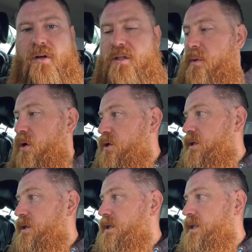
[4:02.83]
exposure
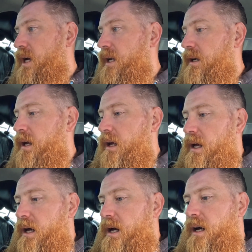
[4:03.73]
to the sun.
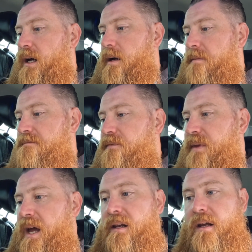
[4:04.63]
And
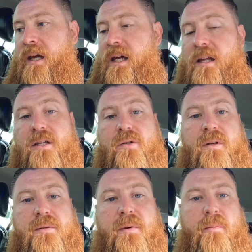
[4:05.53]
again, this
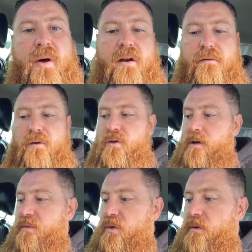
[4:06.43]
one's been apart a few
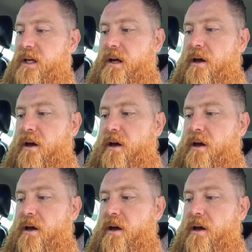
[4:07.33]
times already.